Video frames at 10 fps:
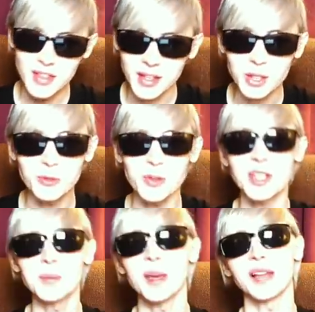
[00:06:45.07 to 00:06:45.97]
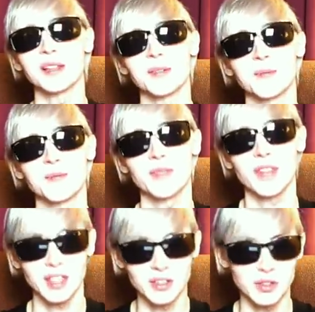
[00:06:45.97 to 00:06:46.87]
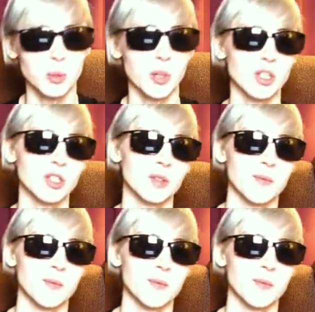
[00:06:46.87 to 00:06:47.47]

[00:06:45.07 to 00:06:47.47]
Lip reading: Thank you for the email. Thank you so much.